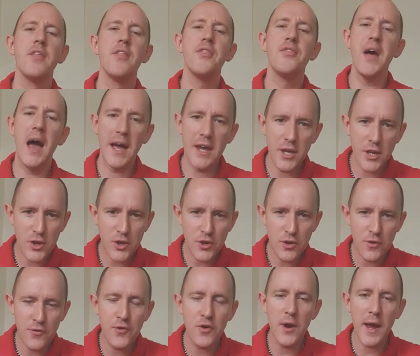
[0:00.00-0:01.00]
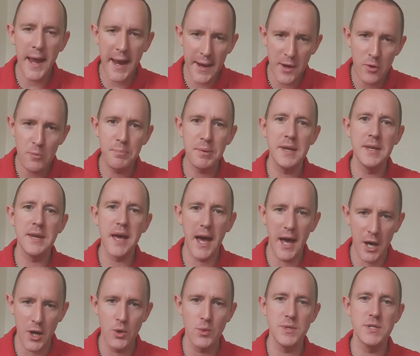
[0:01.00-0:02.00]
"Thank you for helping
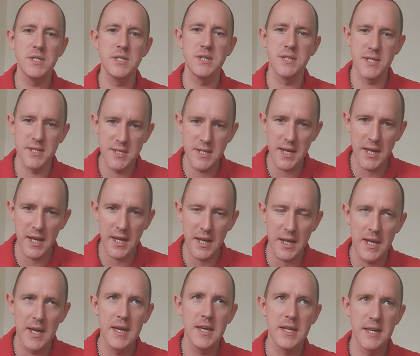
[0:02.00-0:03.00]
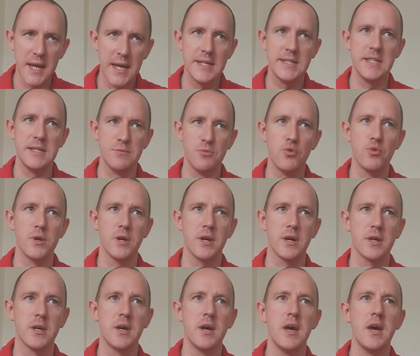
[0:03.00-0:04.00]
out today, Katie
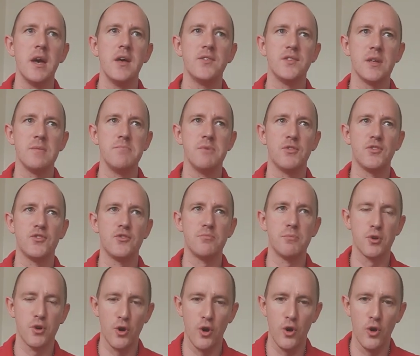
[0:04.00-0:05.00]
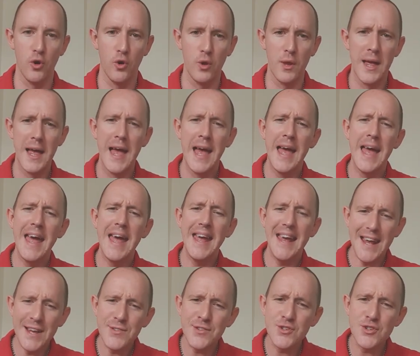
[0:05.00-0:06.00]
Morag," said Mrs. McCall.
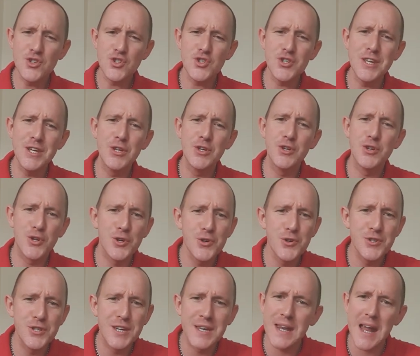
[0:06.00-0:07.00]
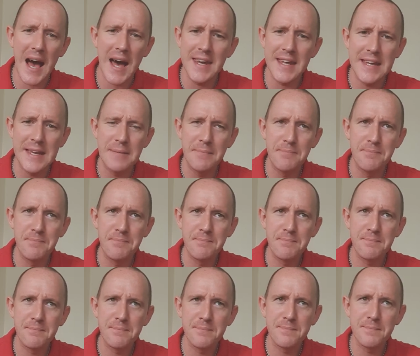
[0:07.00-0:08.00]
"Isn't she good, Granny?"
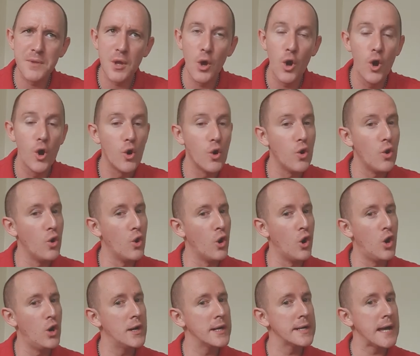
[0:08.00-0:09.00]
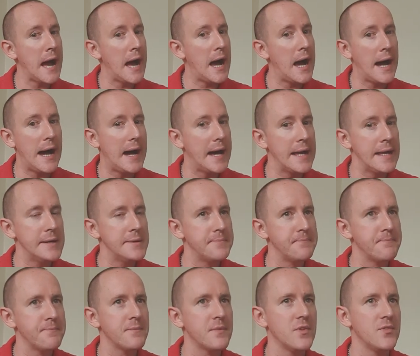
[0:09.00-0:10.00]
"Och, aye,"
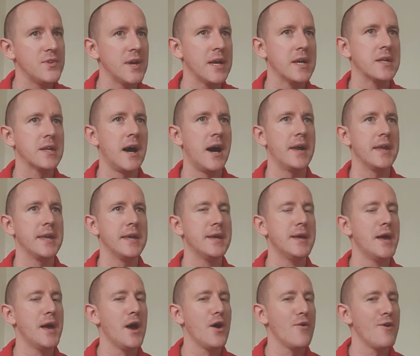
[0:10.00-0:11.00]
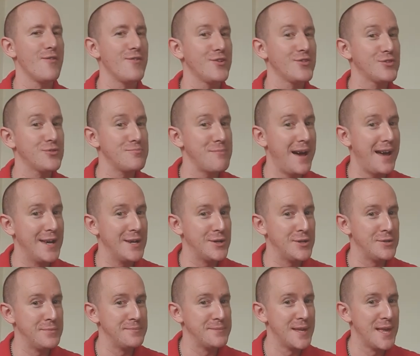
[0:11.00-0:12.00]
said Granny with a
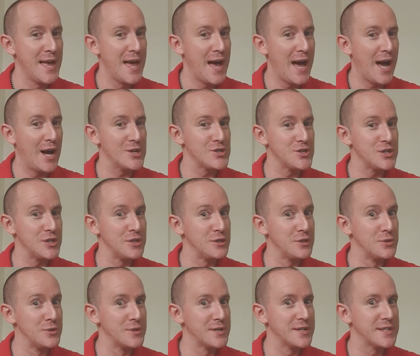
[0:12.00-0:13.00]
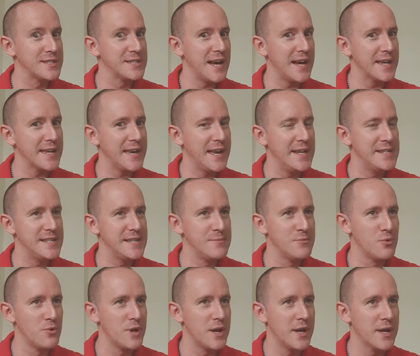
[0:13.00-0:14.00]
smile as she looked at Katie
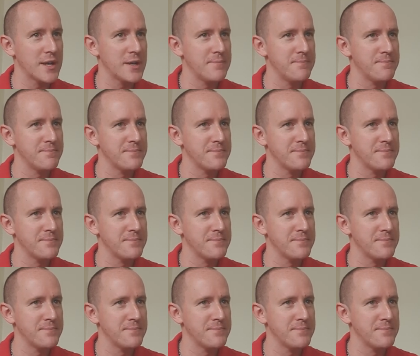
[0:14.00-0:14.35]
Morag.